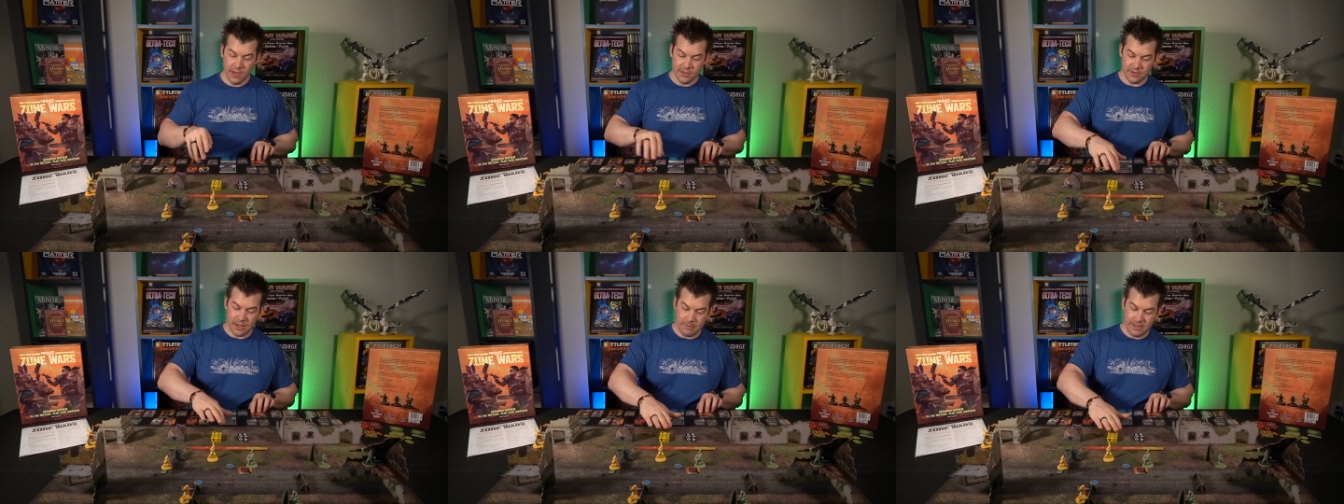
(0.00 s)

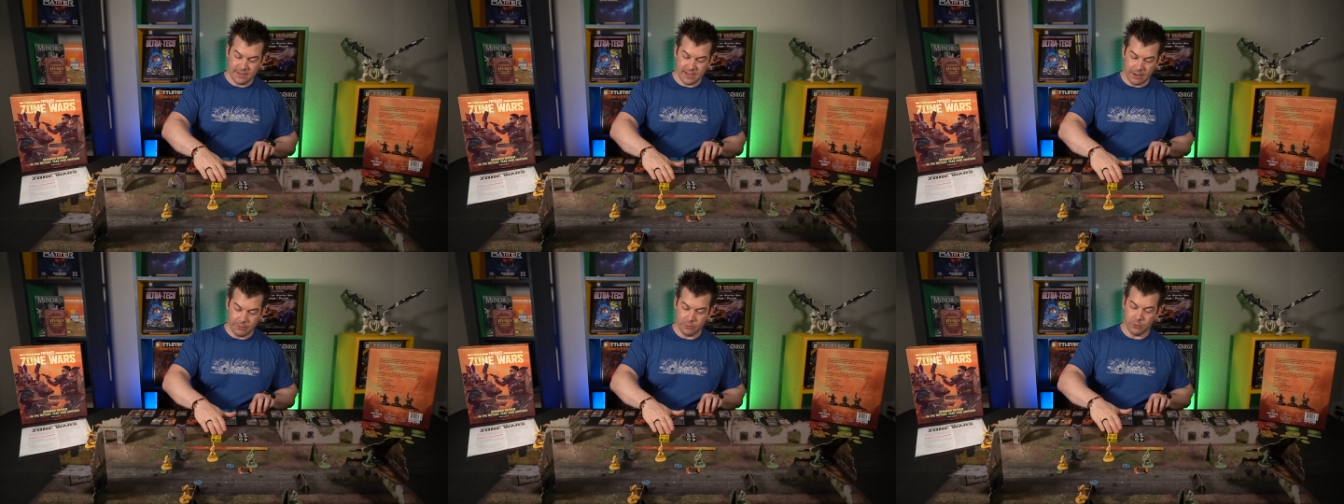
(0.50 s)
So that means that
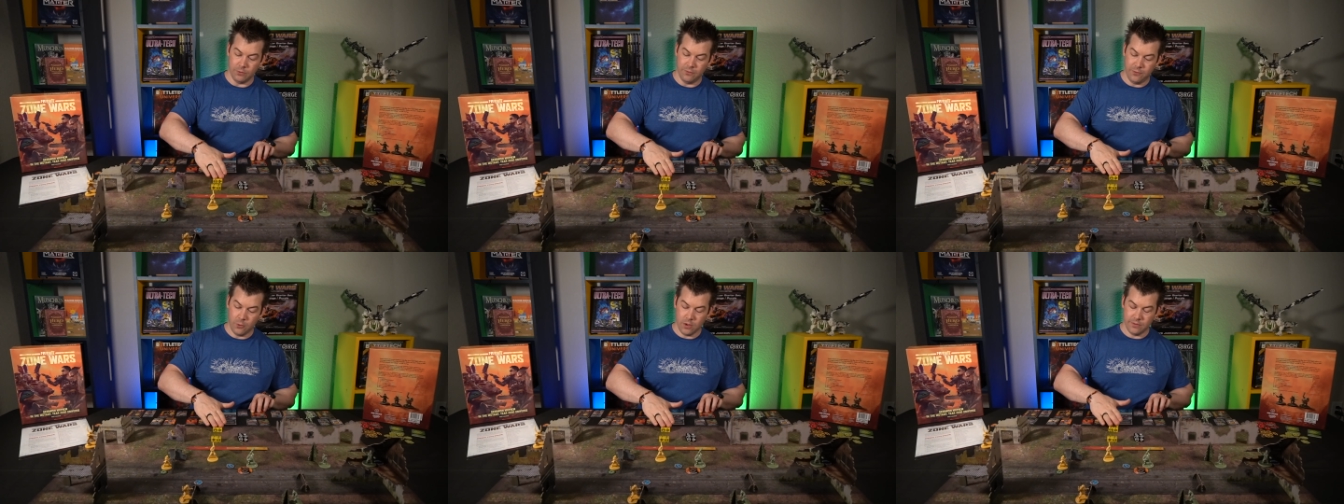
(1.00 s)
I would roll
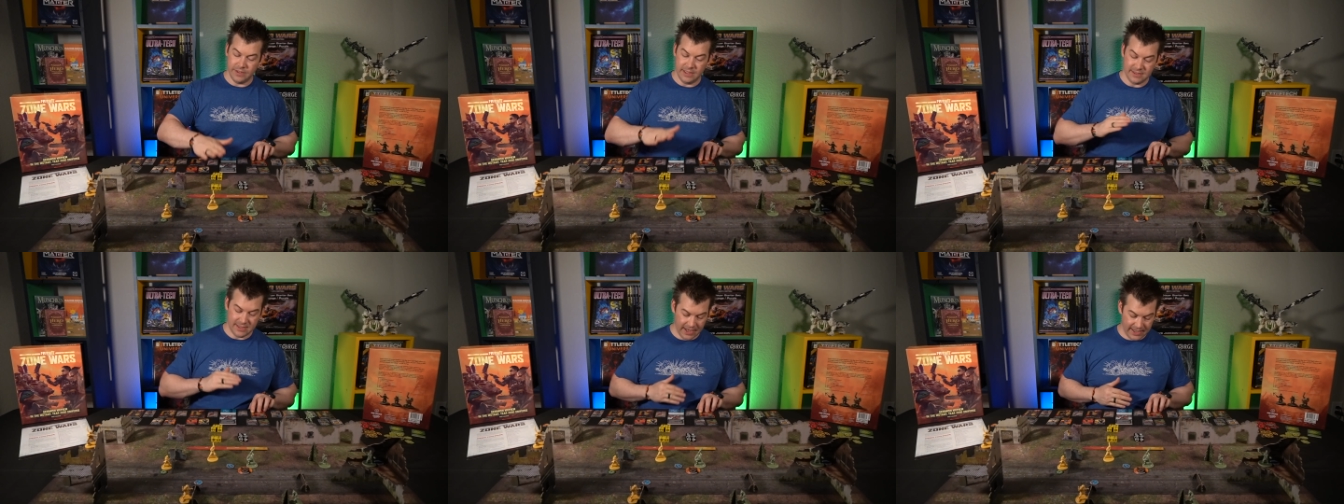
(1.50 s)
4 of
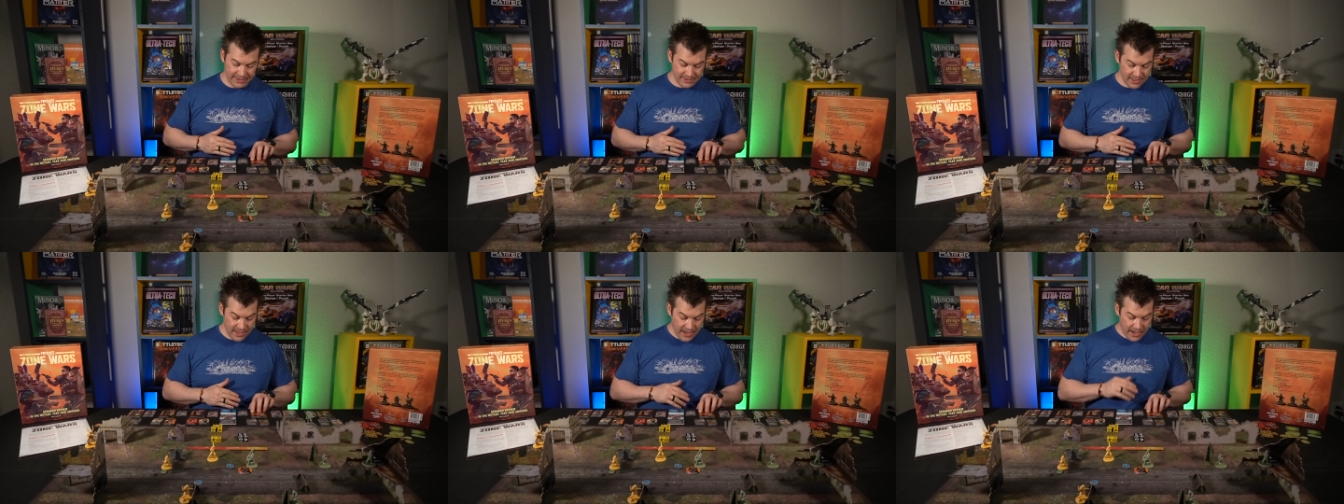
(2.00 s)
these dice.